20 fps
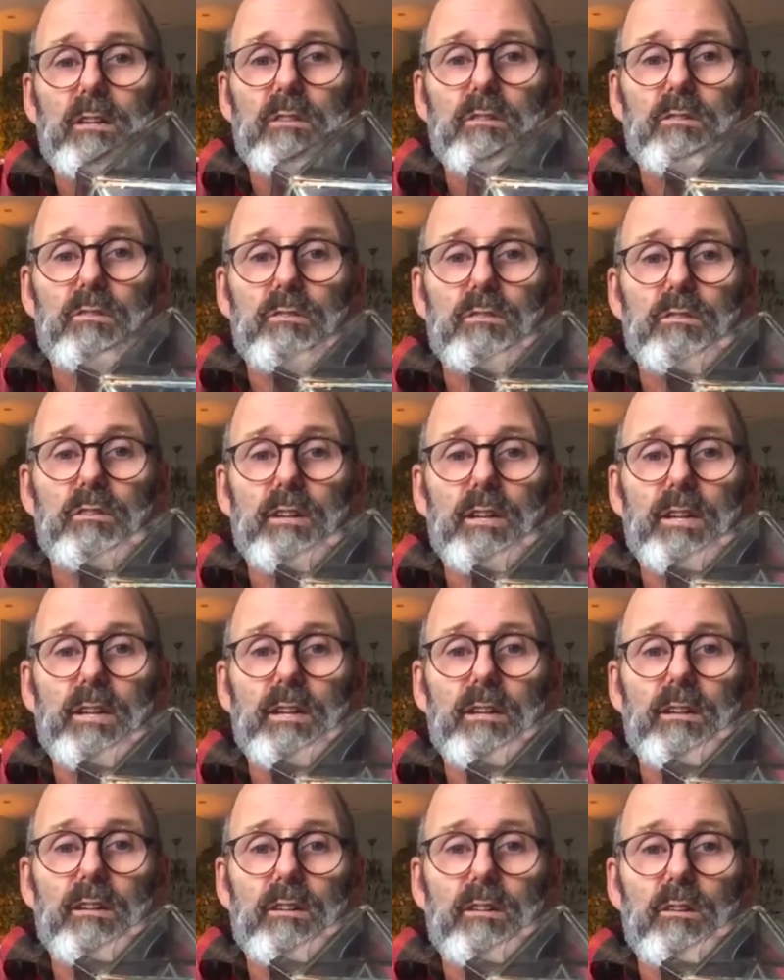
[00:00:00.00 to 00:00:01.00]

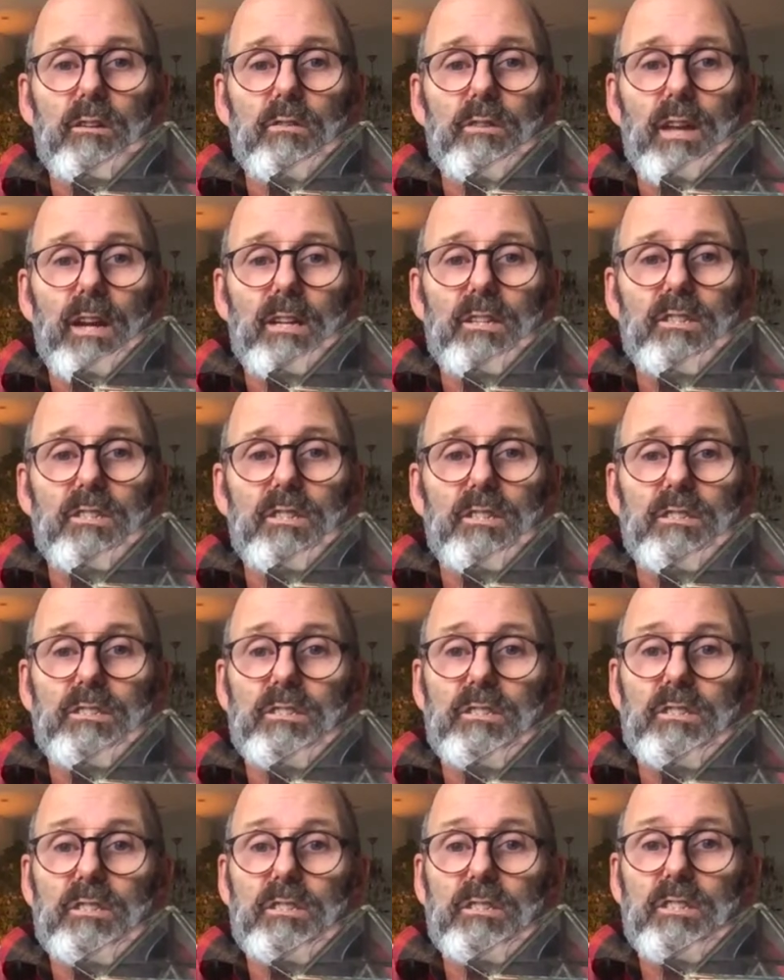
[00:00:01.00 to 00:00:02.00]
3
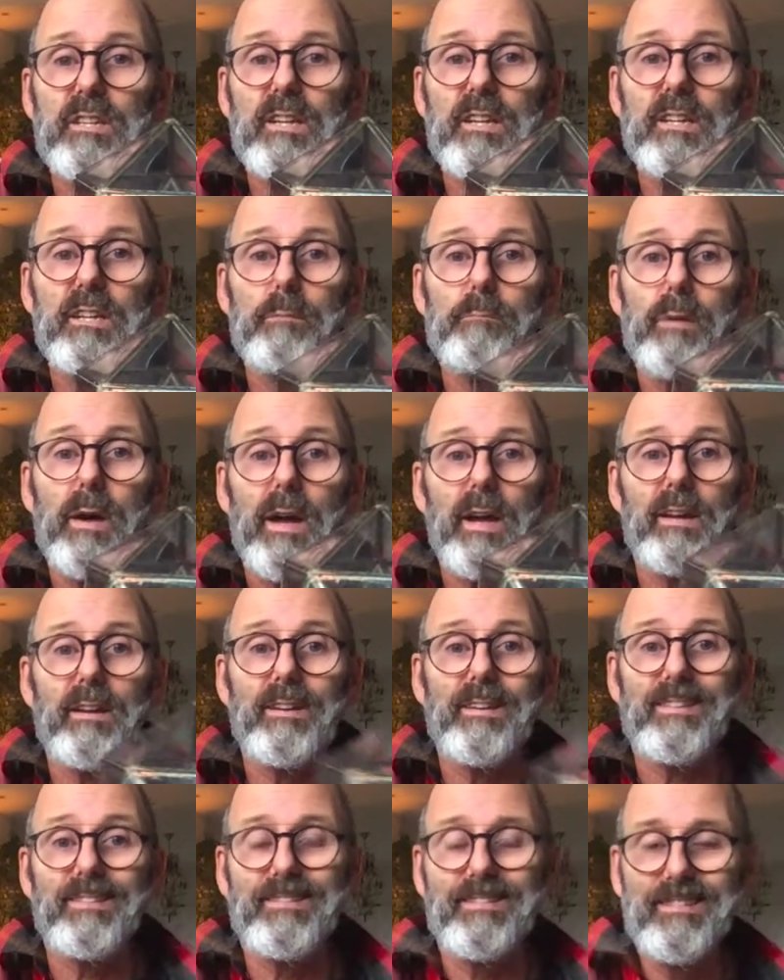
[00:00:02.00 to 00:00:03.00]
connections in the
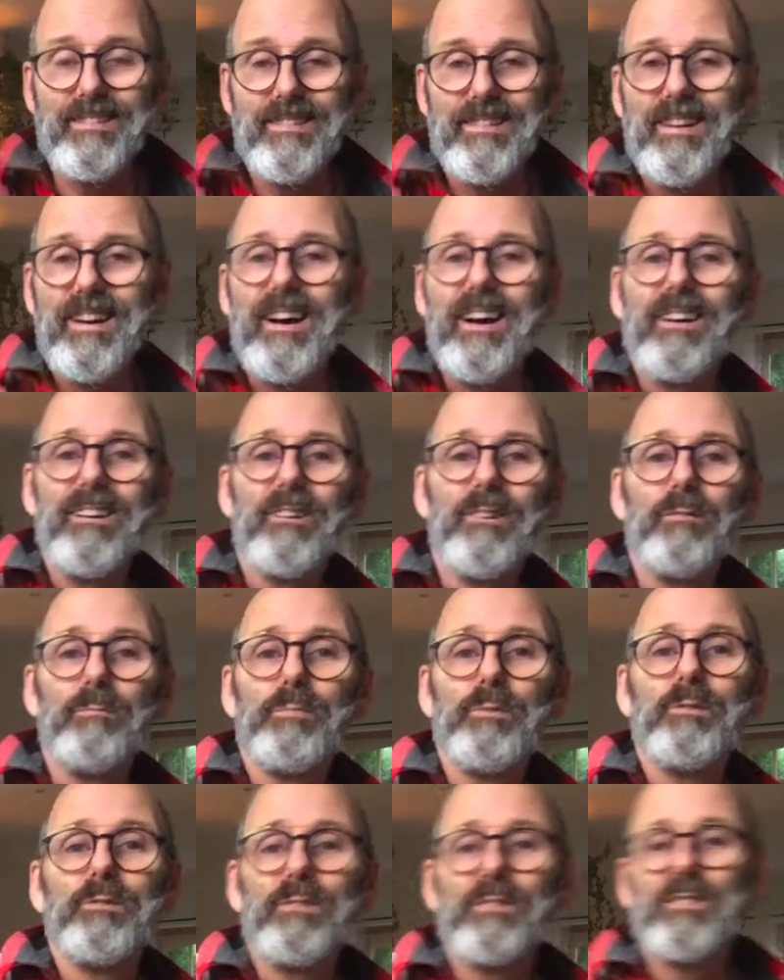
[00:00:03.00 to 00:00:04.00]
back. I hope
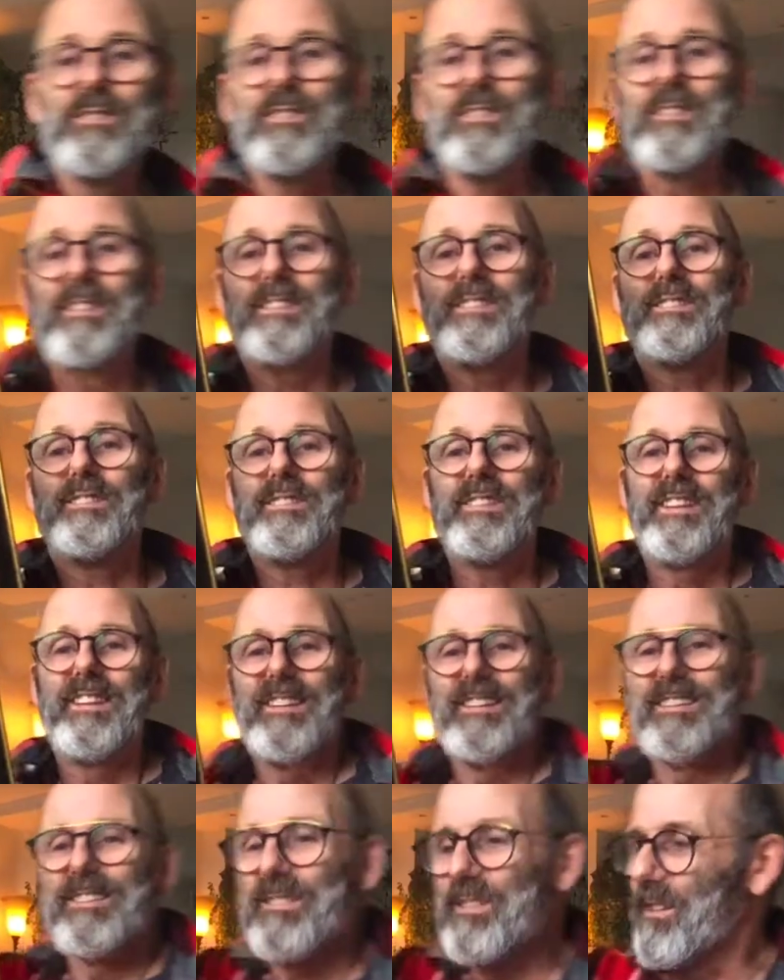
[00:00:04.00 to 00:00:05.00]
you see this.
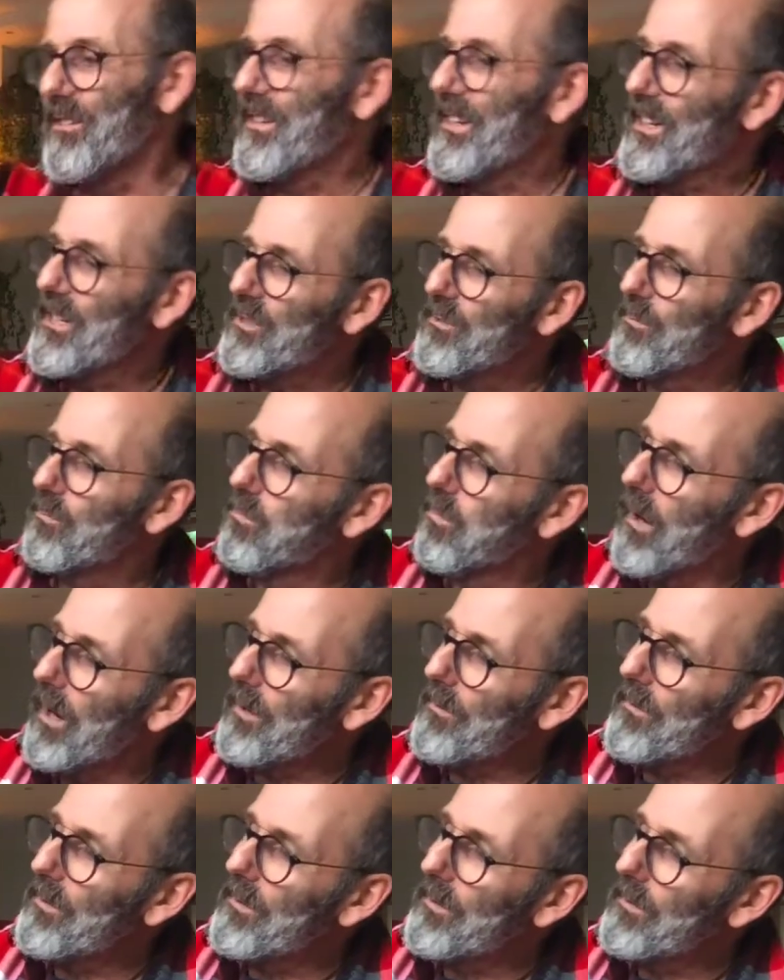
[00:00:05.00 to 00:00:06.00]
So there's 1